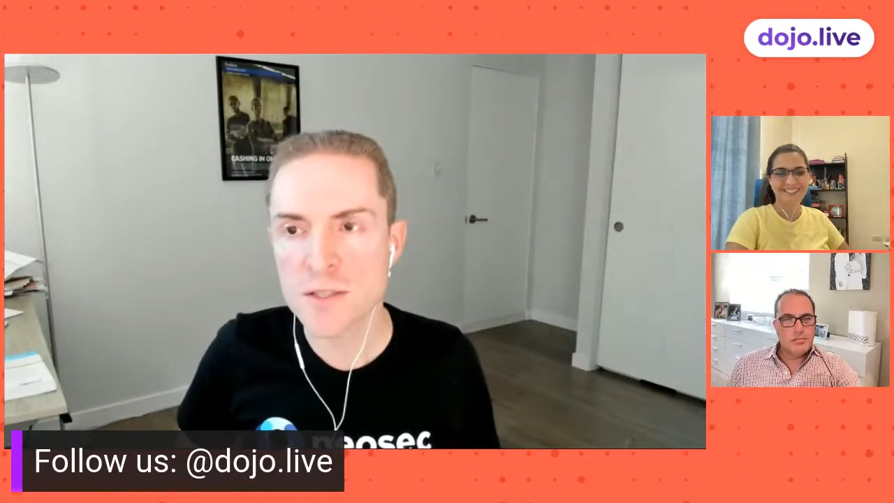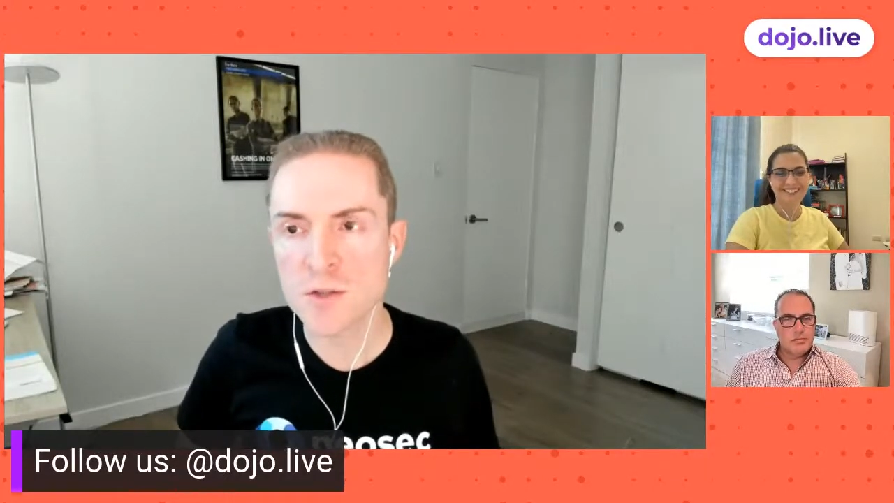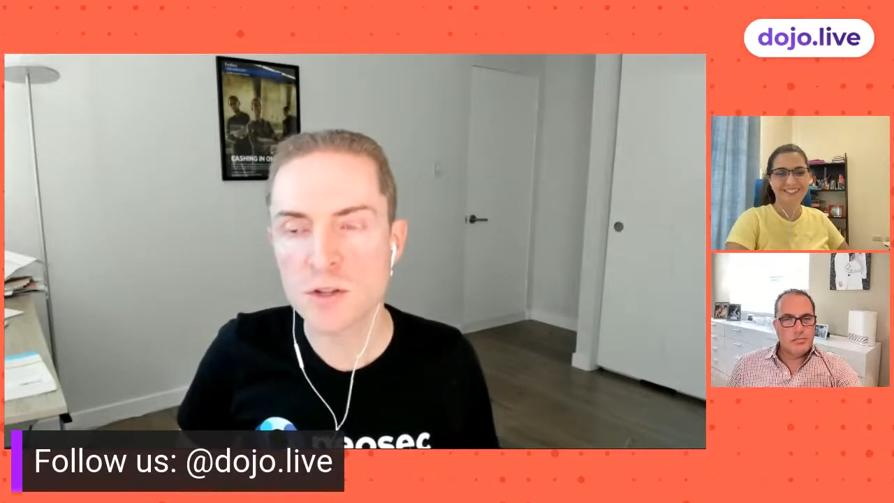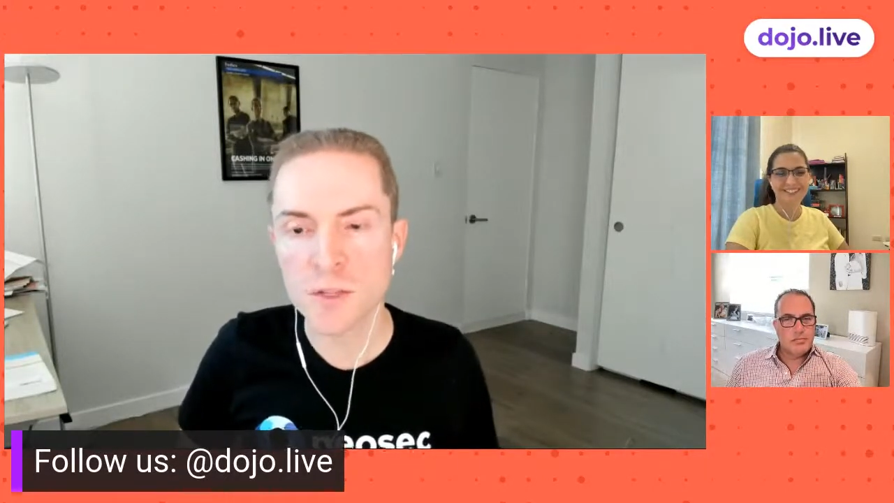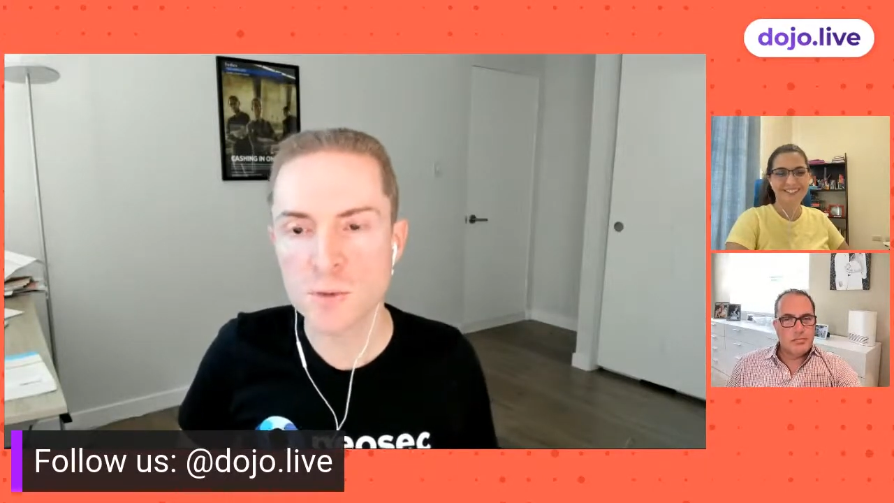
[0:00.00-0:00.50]

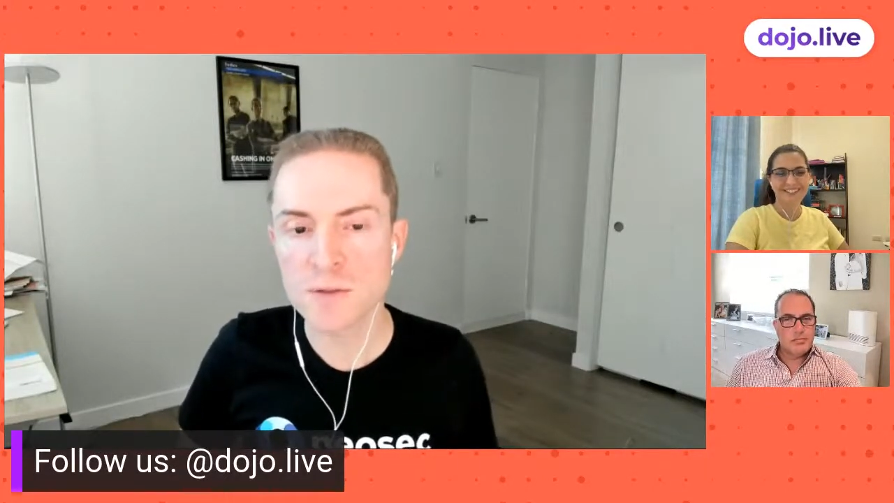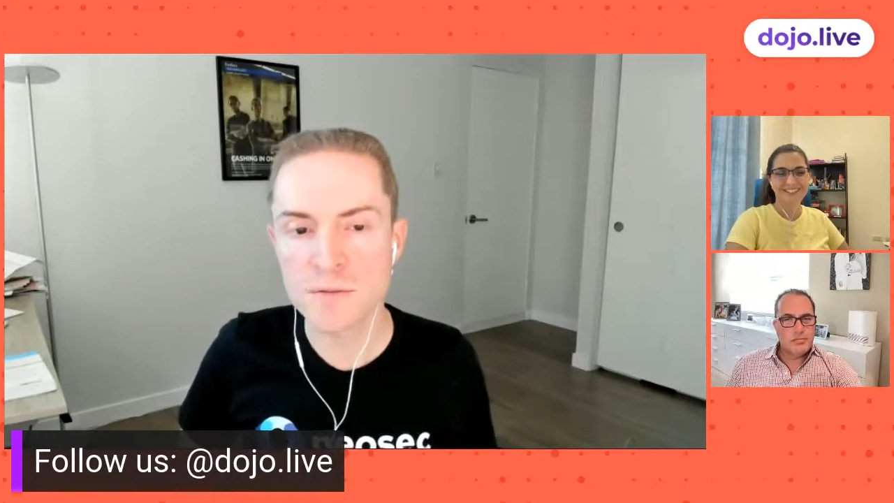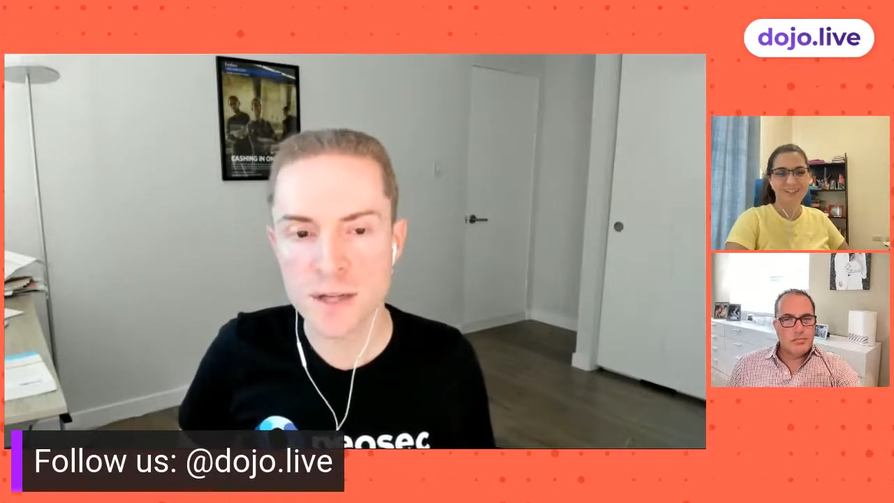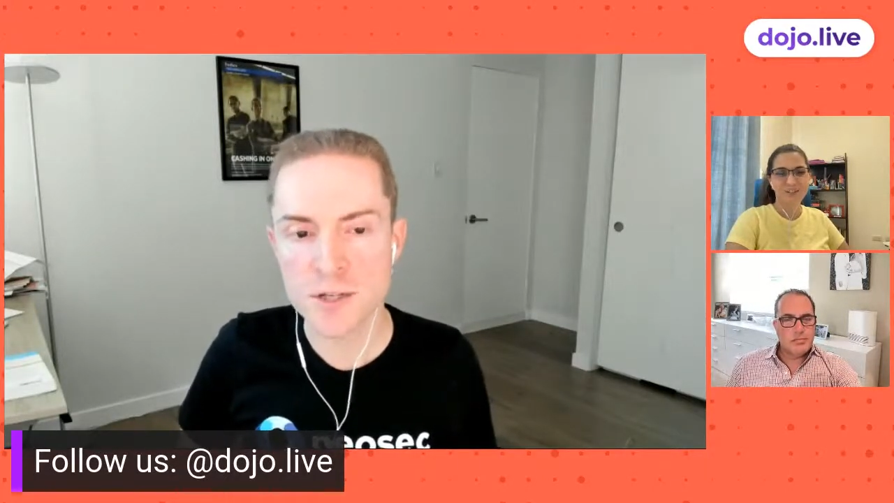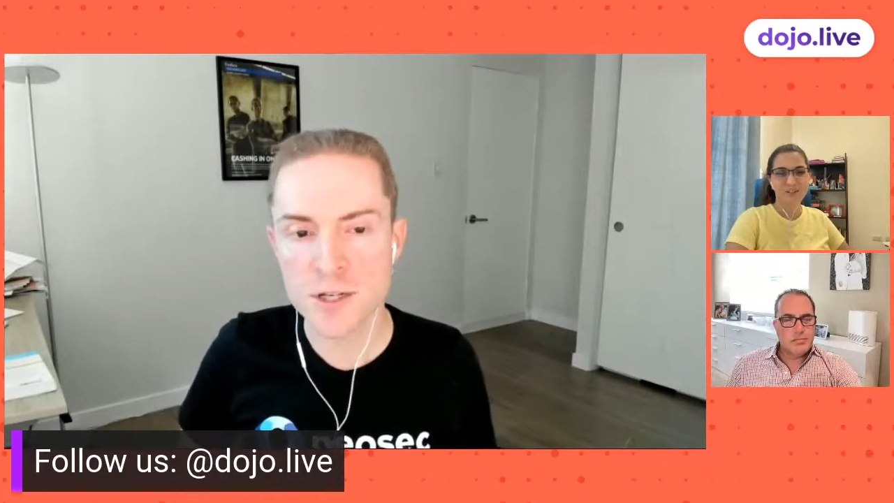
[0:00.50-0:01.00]
not a new
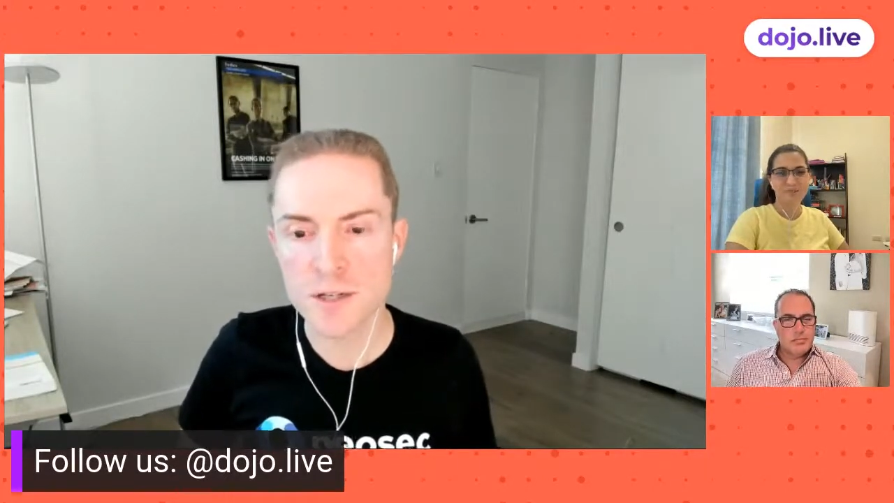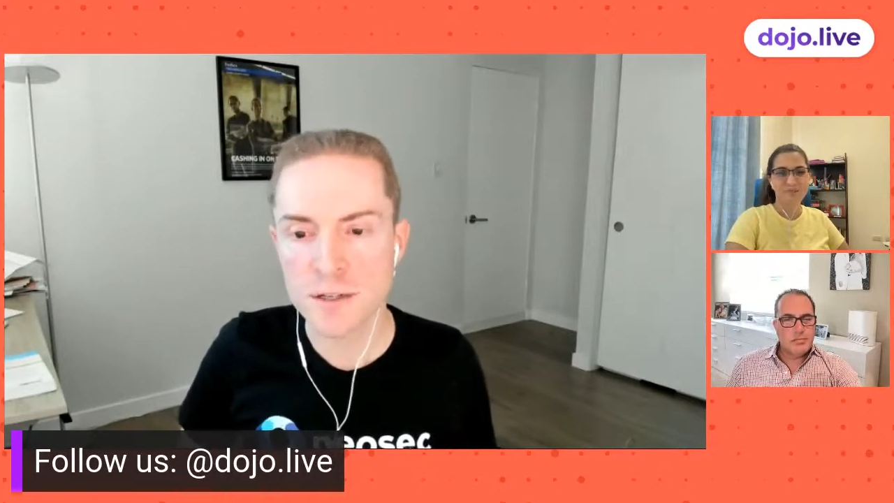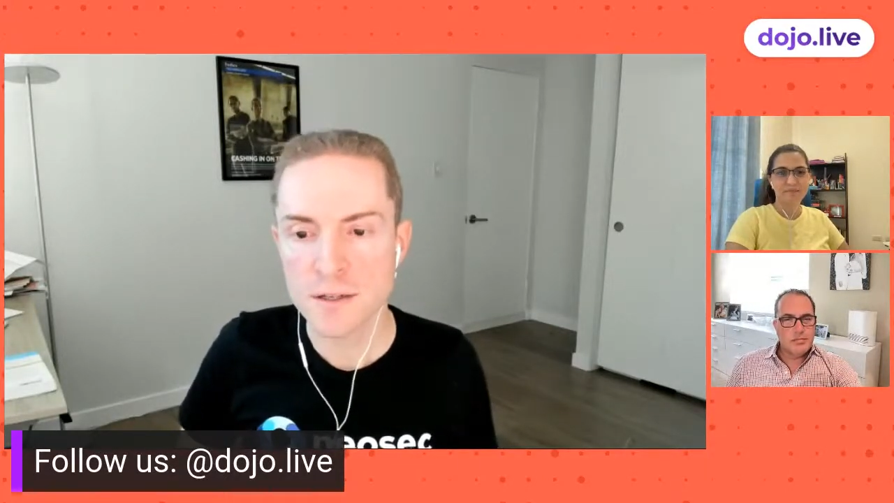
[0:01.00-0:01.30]
invention.